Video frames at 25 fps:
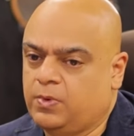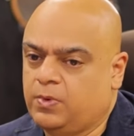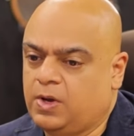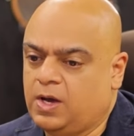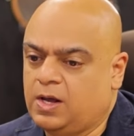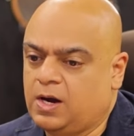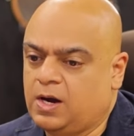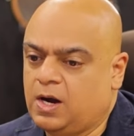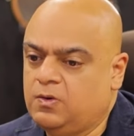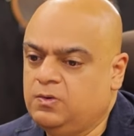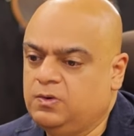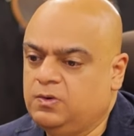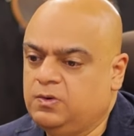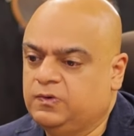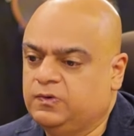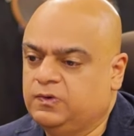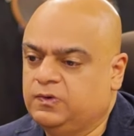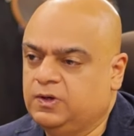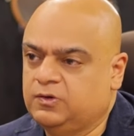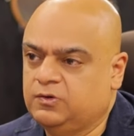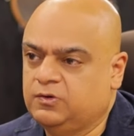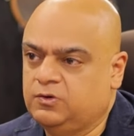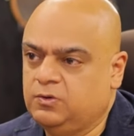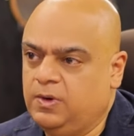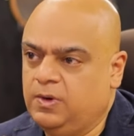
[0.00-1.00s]
around
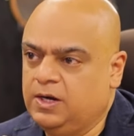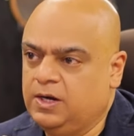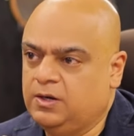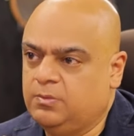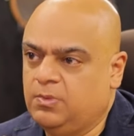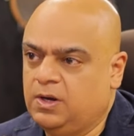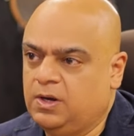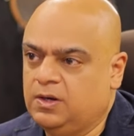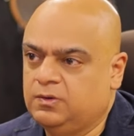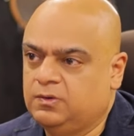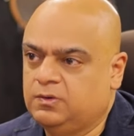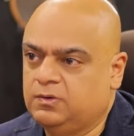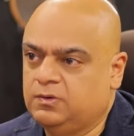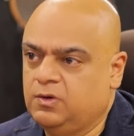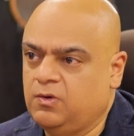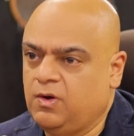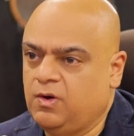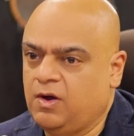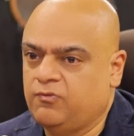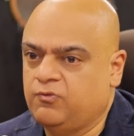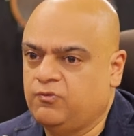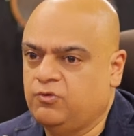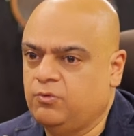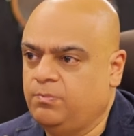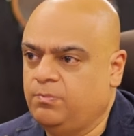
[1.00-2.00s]
six to eight months, you
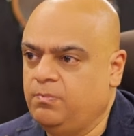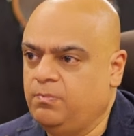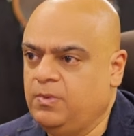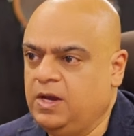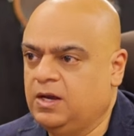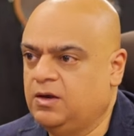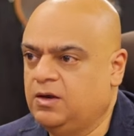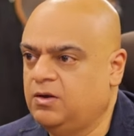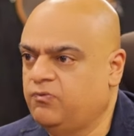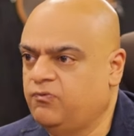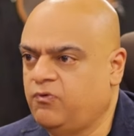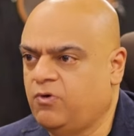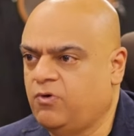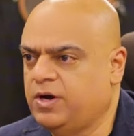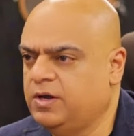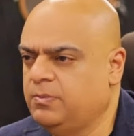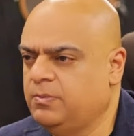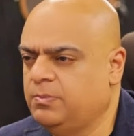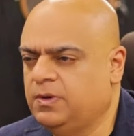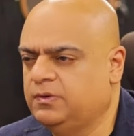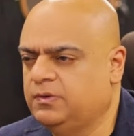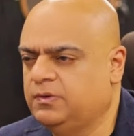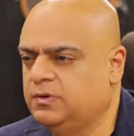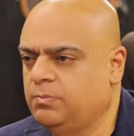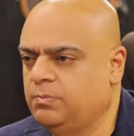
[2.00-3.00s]
have to make
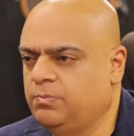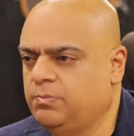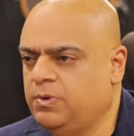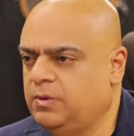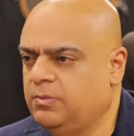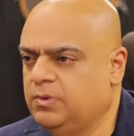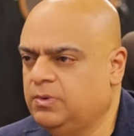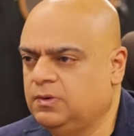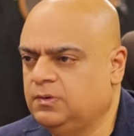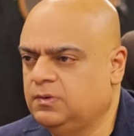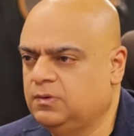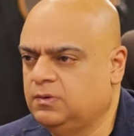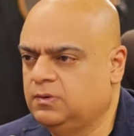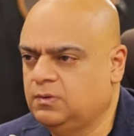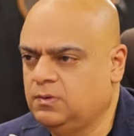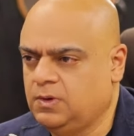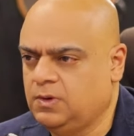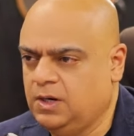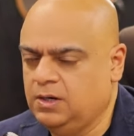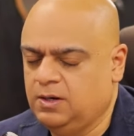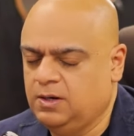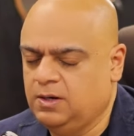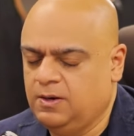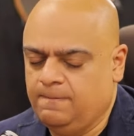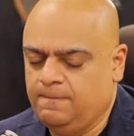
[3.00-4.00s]
40% payments, Correct.
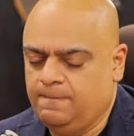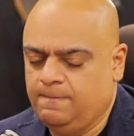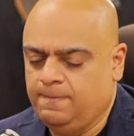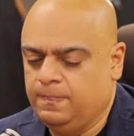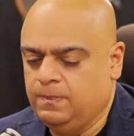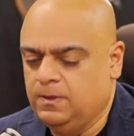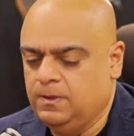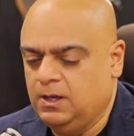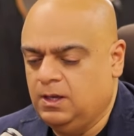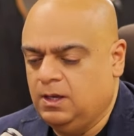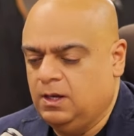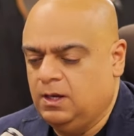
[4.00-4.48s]
right? Yeah.